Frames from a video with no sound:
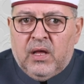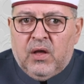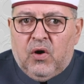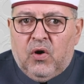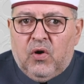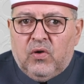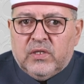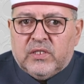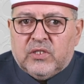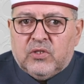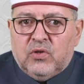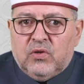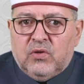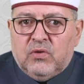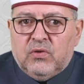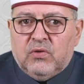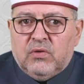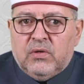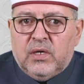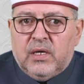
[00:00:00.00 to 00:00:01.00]

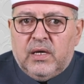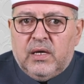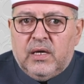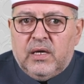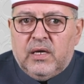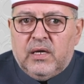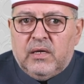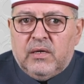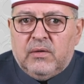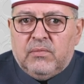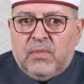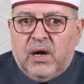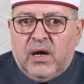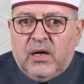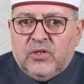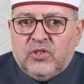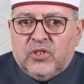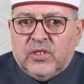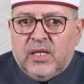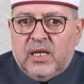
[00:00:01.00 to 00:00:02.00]
Also,
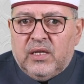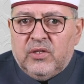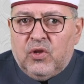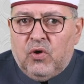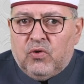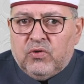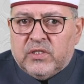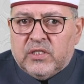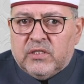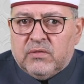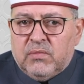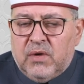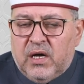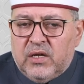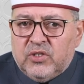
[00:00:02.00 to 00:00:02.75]
marginal notes.